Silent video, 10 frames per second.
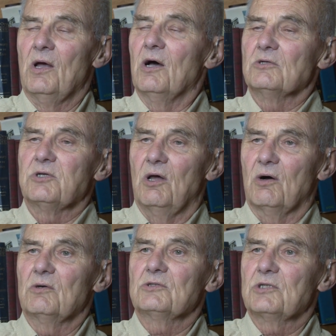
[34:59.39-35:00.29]
as
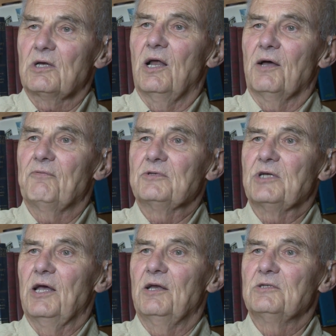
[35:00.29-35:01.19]
long as the
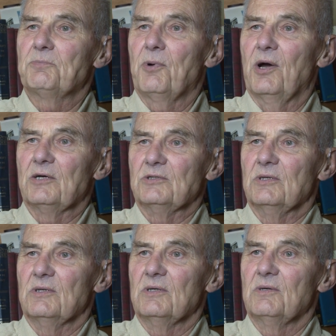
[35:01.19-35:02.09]
glyphosate is present.